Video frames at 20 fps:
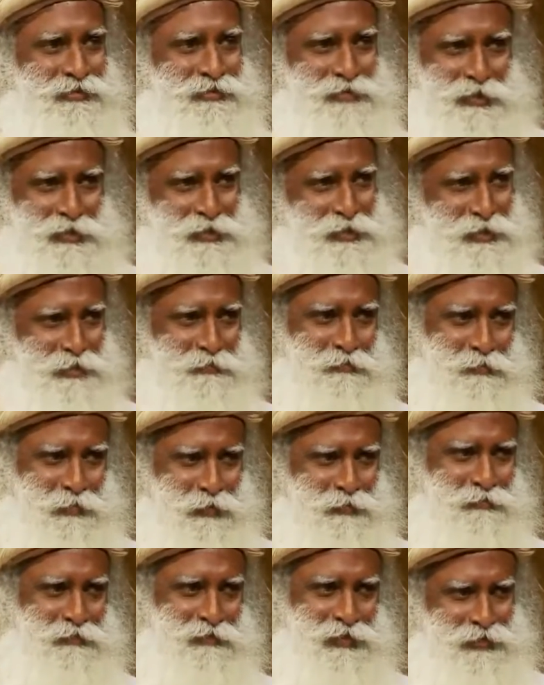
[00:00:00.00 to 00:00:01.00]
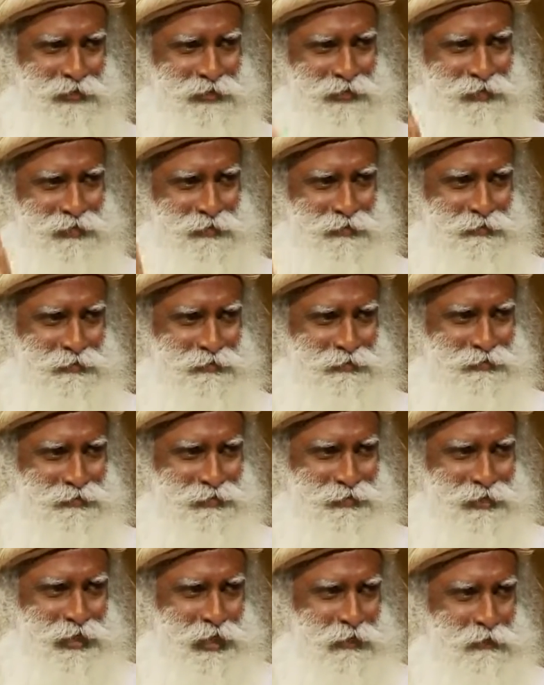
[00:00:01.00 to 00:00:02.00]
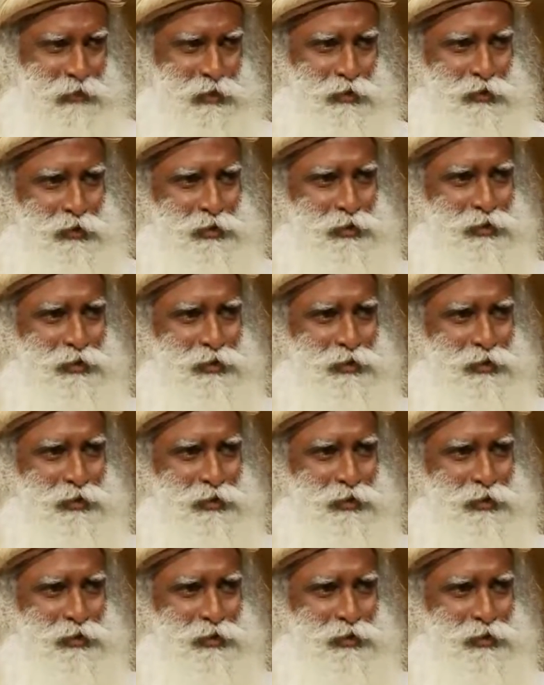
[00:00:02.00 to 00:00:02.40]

Just see, just the driving on the